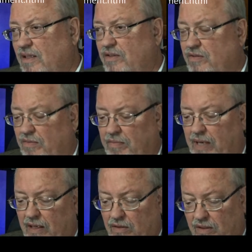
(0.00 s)
these
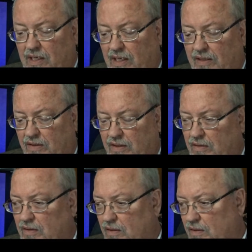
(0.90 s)
by looking at
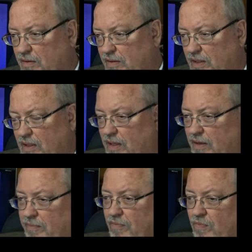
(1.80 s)

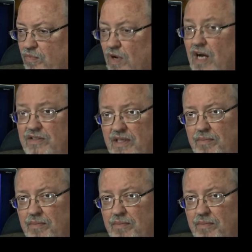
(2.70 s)
the rock